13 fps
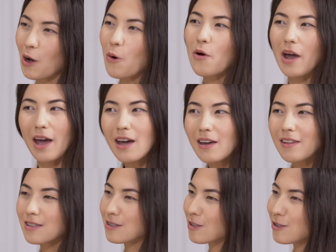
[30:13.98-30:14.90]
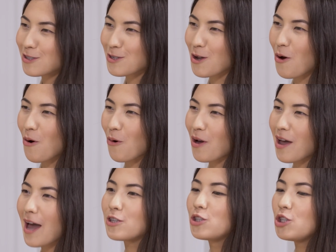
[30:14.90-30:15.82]
Okay, that's good to know.
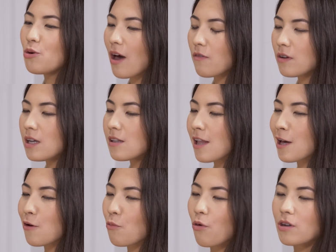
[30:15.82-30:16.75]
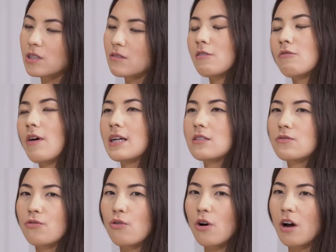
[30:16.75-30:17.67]
And do you have any like words of advice
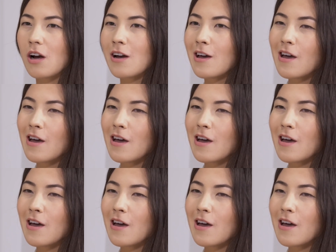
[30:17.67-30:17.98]
for